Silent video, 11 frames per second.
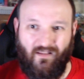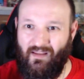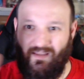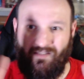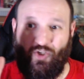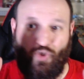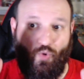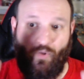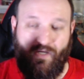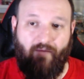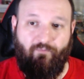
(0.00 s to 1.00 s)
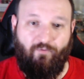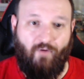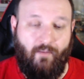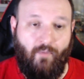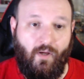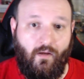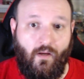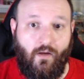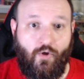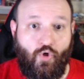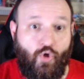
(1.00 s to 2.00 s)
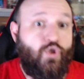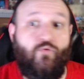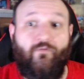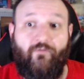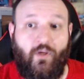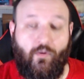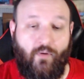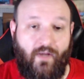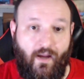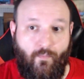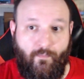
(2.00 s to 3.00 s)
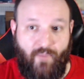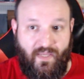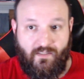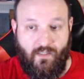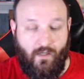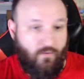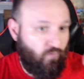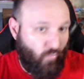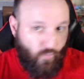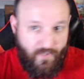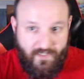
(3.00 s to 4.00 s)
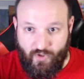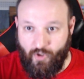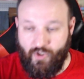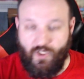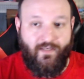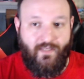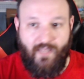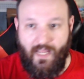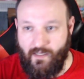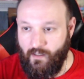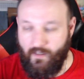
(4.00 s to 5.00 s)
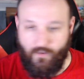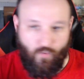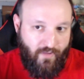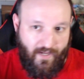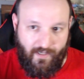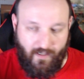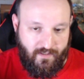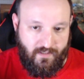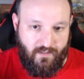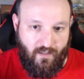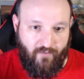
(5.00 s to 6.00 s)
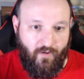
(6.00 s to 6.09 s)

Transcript: It's a short time frame. Could you figure it out based on research and data and all that kind of stuff?